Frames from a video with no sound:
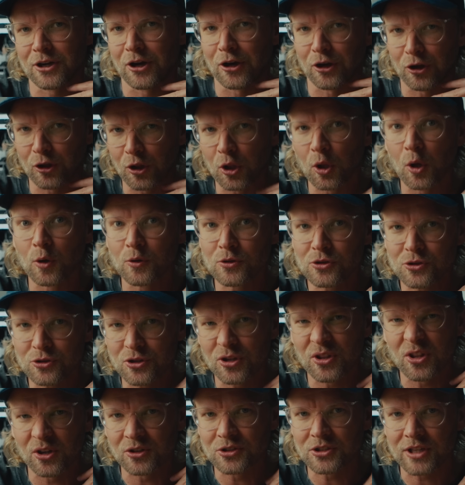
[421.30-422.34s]
are close
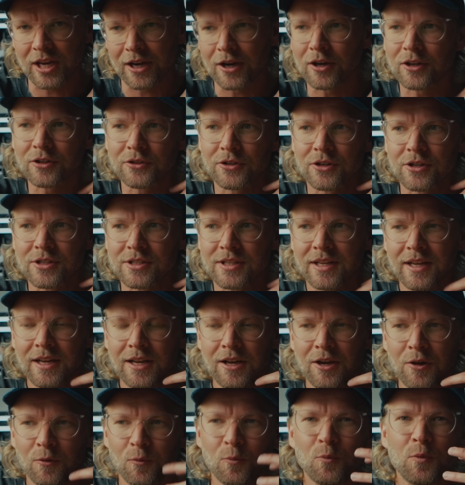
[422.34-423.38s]
to those characters,
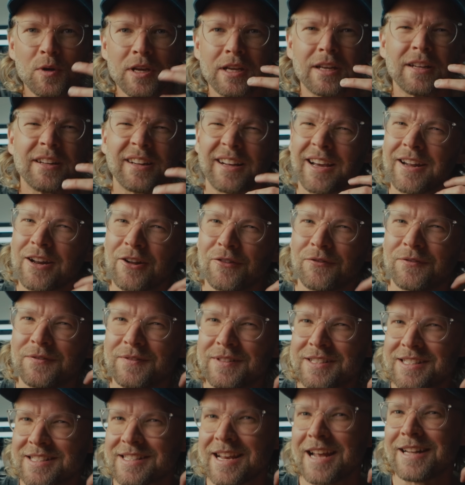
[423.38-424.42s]
we can kind of
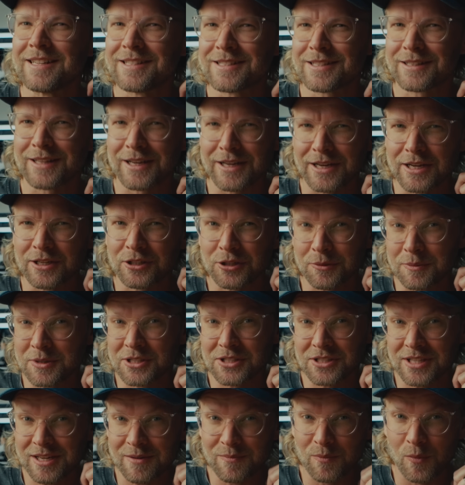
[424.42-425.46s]
sense the
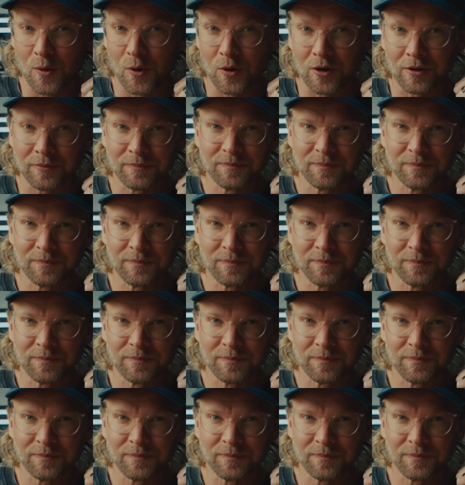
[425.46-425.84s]
intimacy more.